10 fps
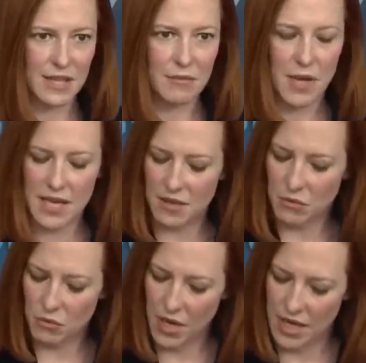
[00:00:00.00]
in
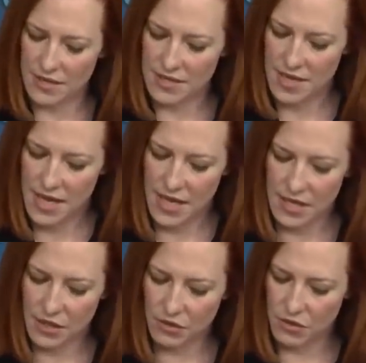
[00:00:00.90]
many ways.
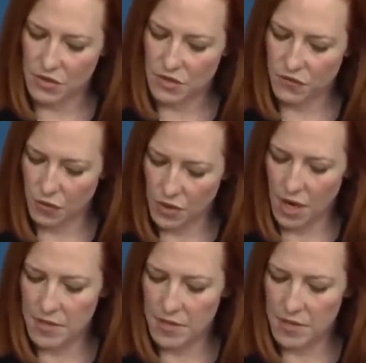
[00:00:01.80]
It includes four